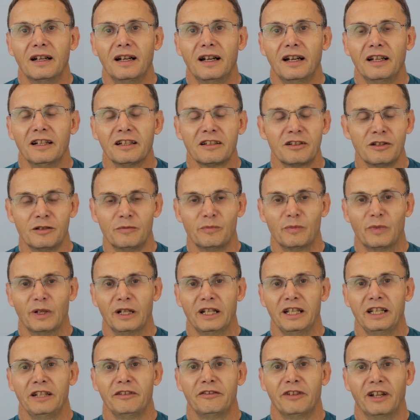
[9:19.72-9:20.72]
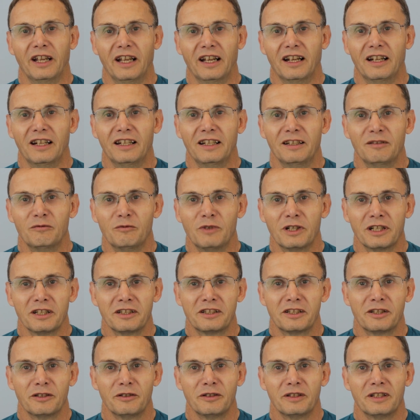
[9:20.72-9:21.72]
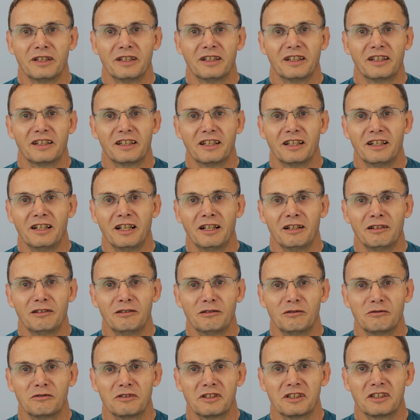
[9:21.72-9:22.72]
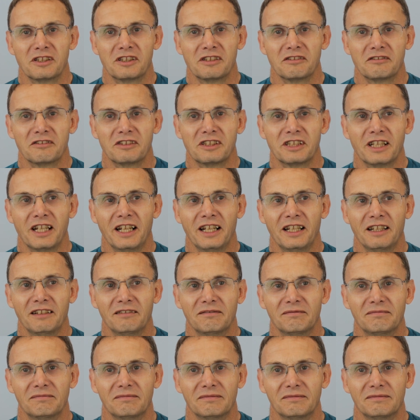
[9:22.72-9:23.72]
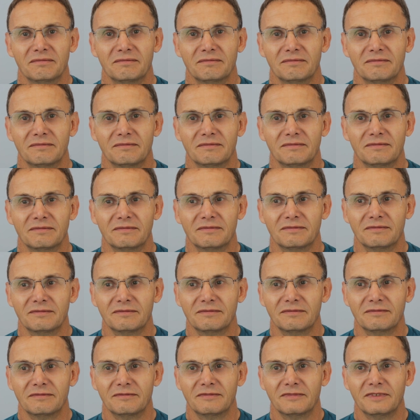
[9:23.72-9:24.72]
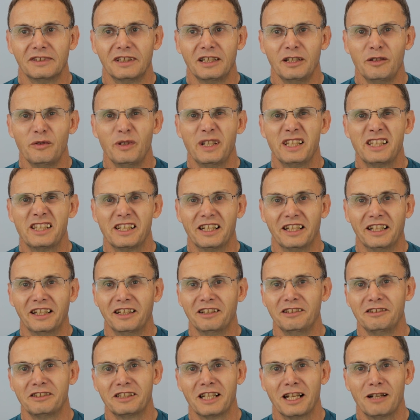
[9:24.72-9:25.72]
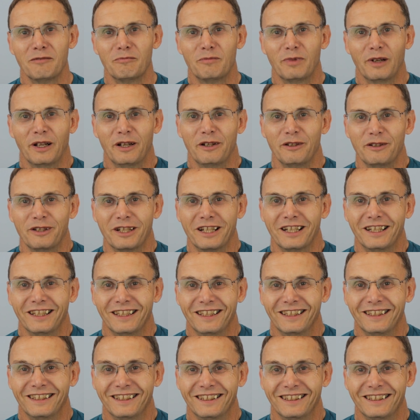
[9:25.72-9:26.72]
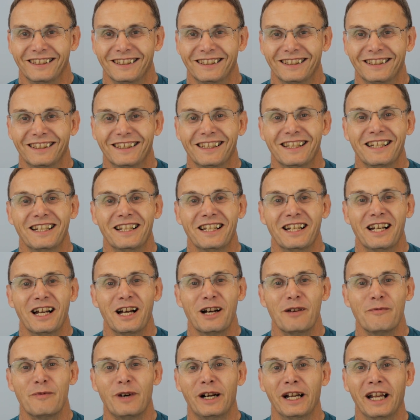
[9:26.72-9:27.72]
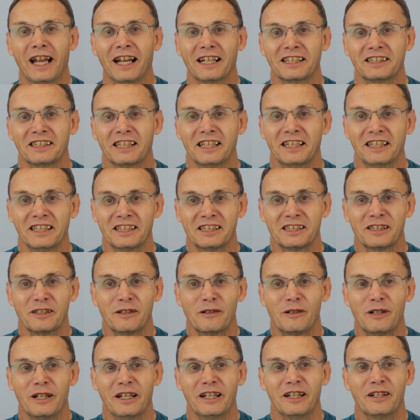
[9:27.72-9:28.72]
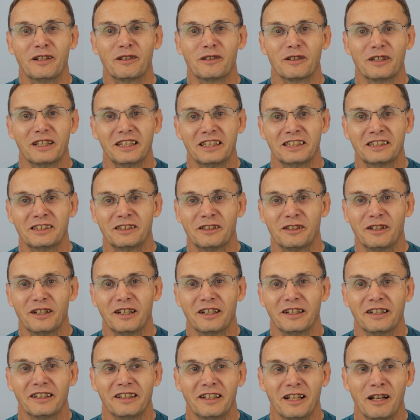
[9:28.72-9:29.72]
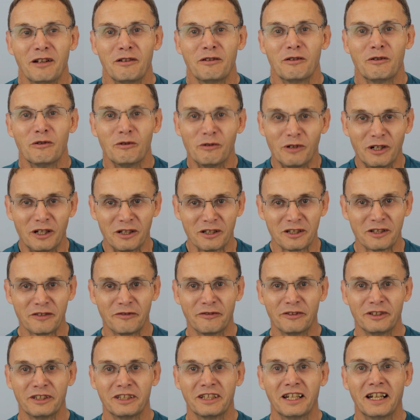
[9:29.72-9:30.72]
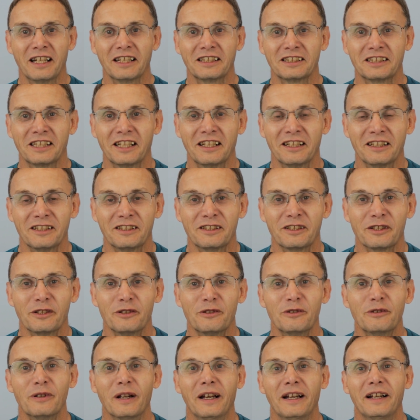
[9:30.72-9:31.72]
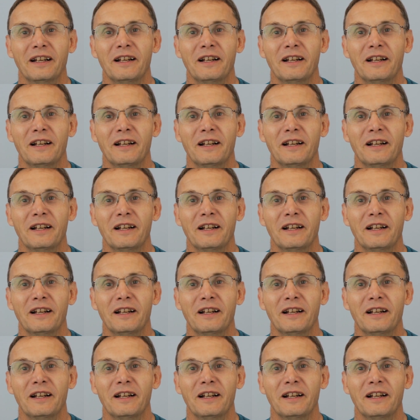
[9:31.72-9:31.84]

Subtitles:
And I couldn't believe it. One or two of the locals were sort of saying, who is he? Who's that bloke? And my accent isn't it's not a local Oxford accent at all.